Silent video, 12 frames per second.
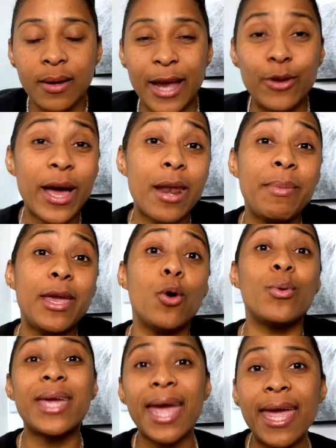And you got to be
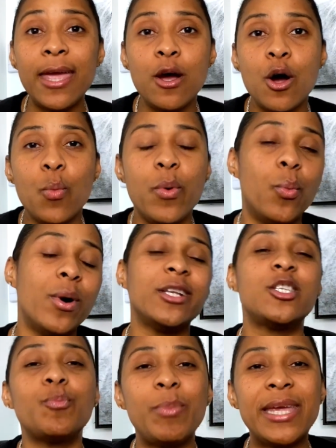okay with one
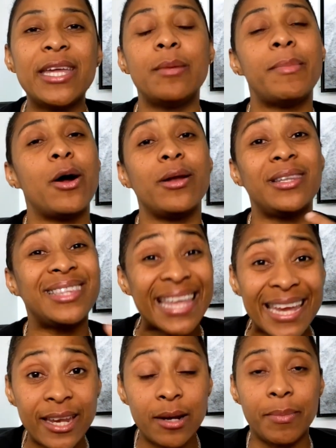speaking about it,
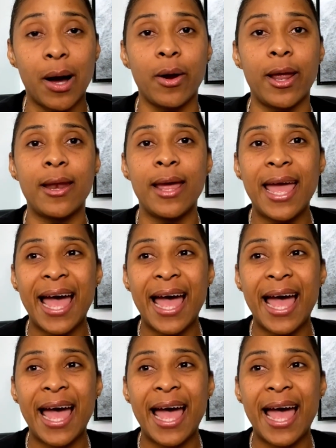thinking about it,